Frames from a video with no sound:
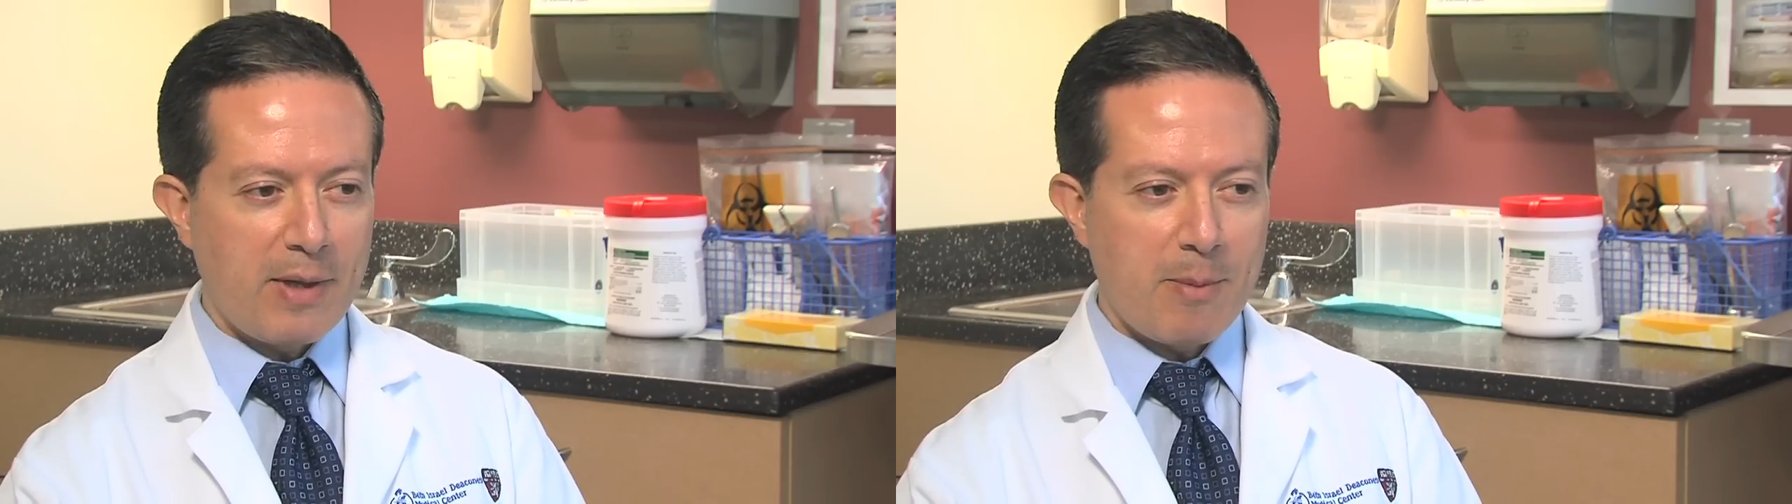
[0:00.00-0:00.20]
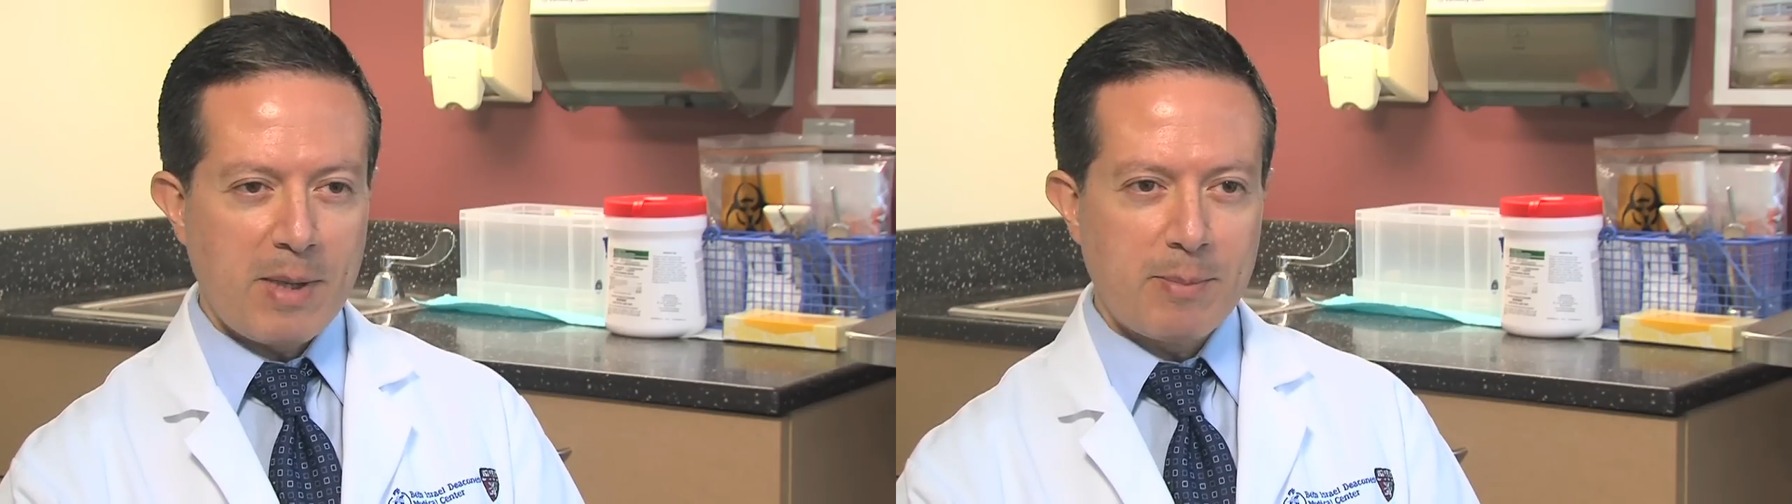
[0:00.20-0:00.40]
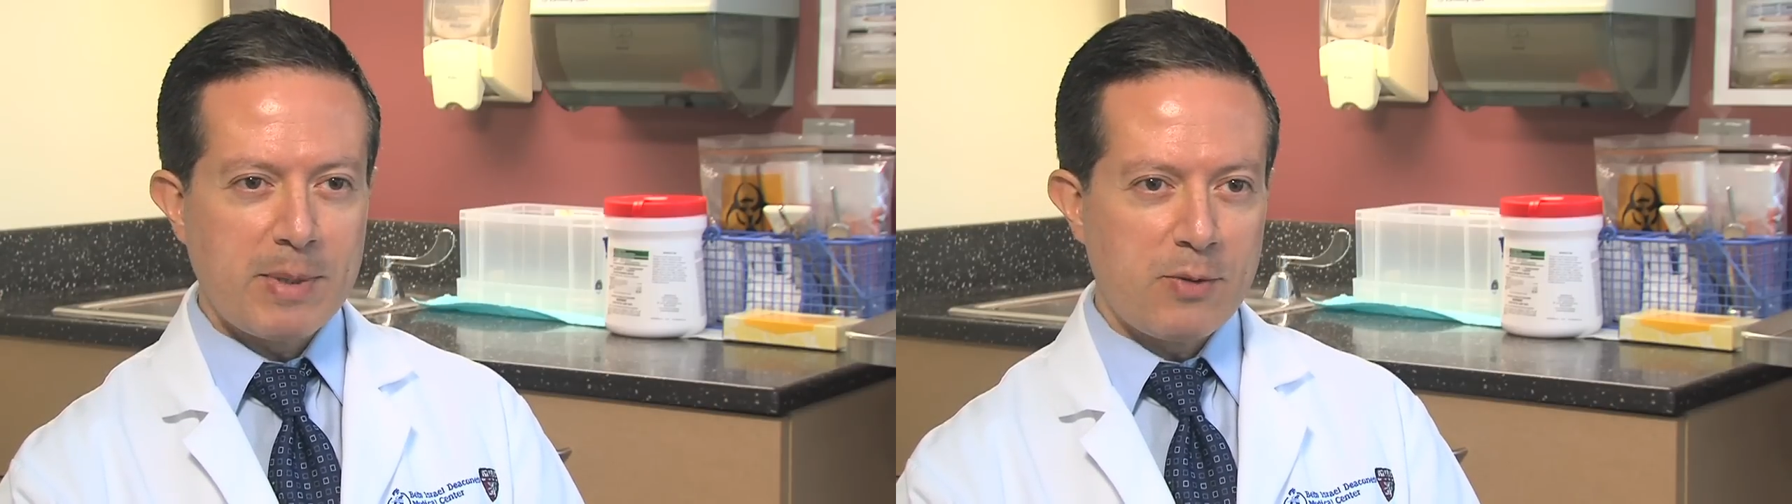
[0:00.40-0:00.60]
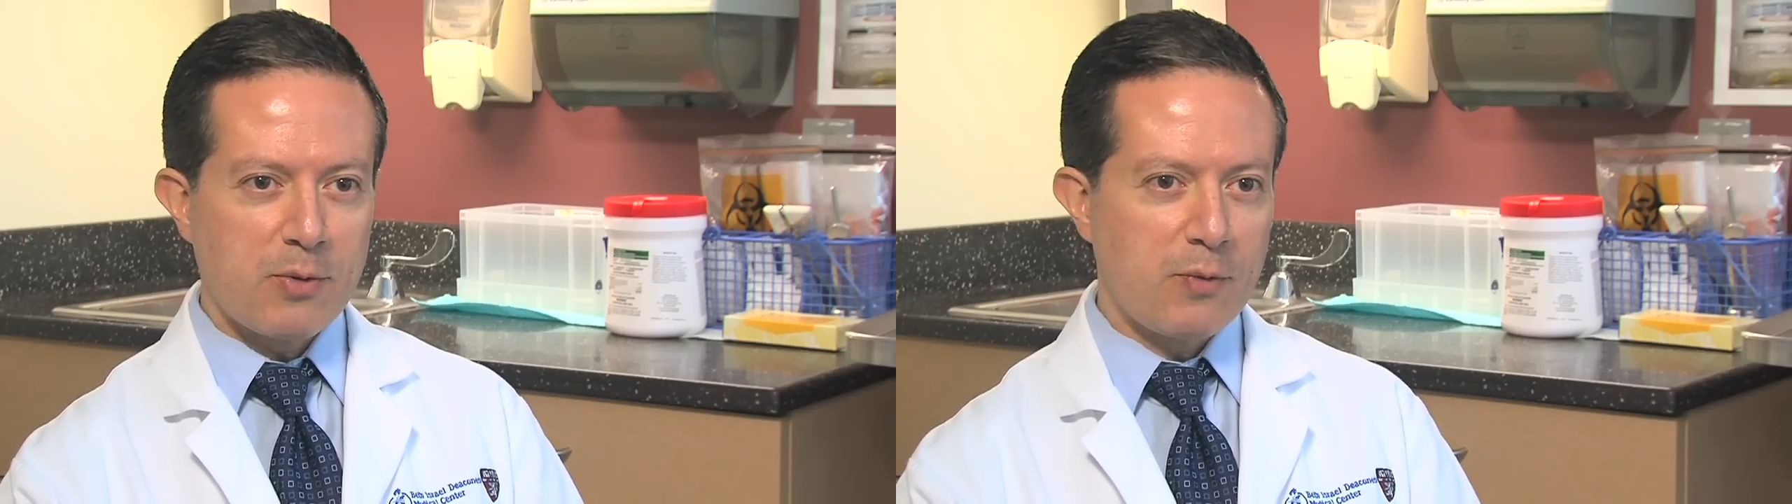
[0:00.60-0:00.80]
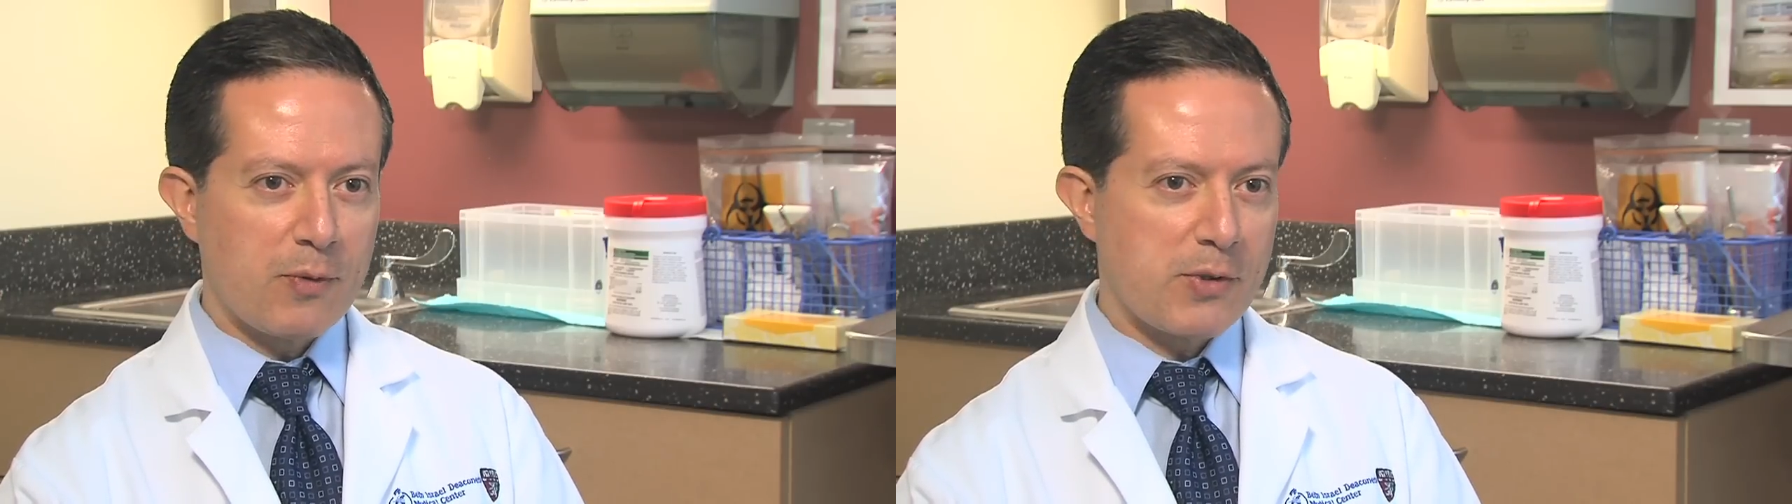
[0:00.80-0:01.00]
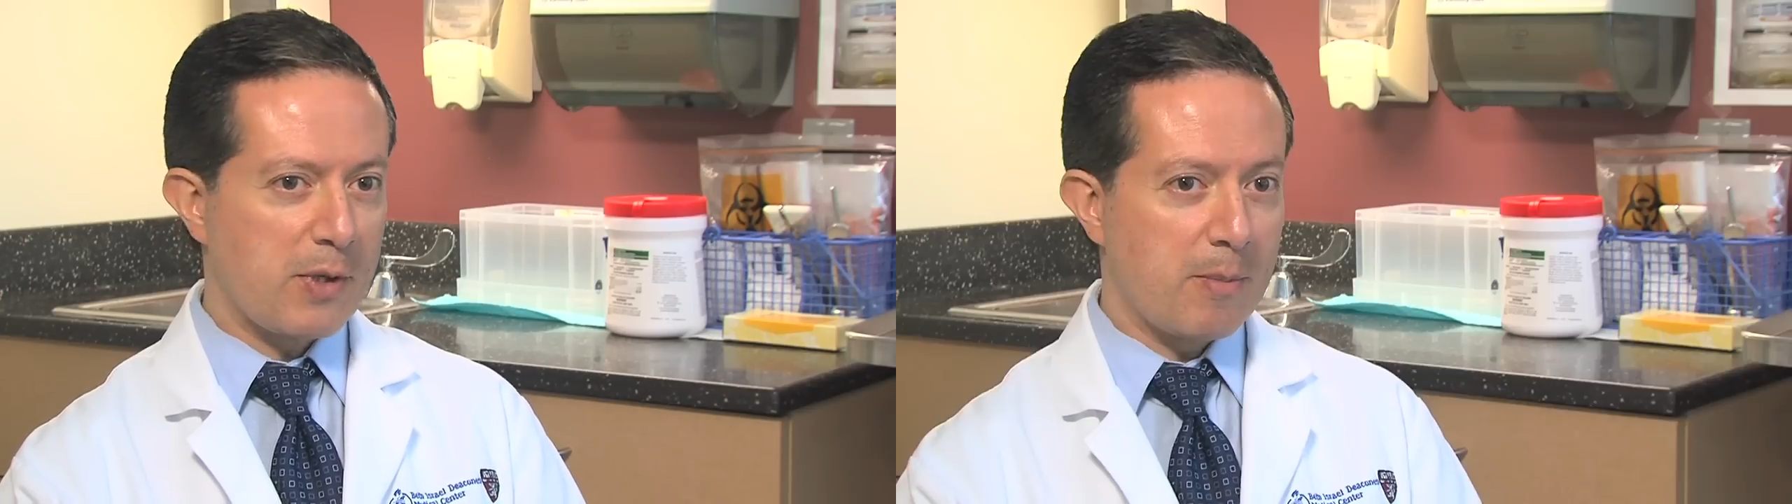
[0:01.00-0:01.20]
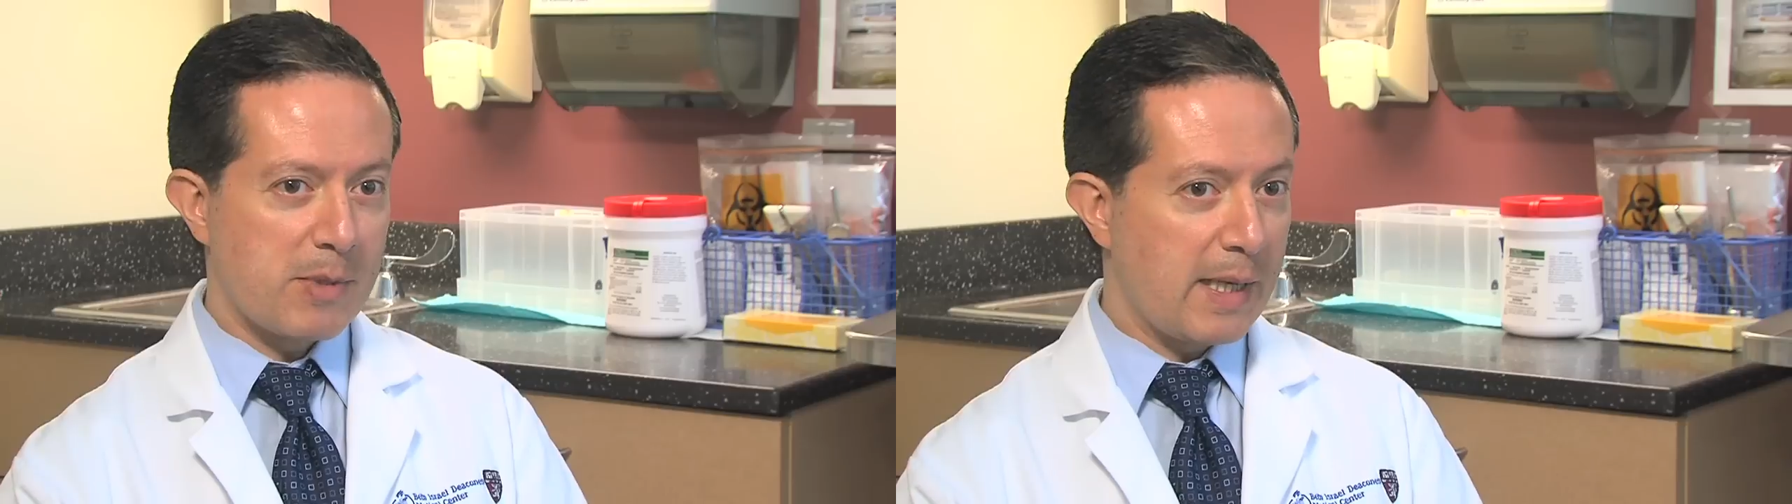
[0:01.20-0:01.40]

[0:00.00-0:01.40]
that might be true for some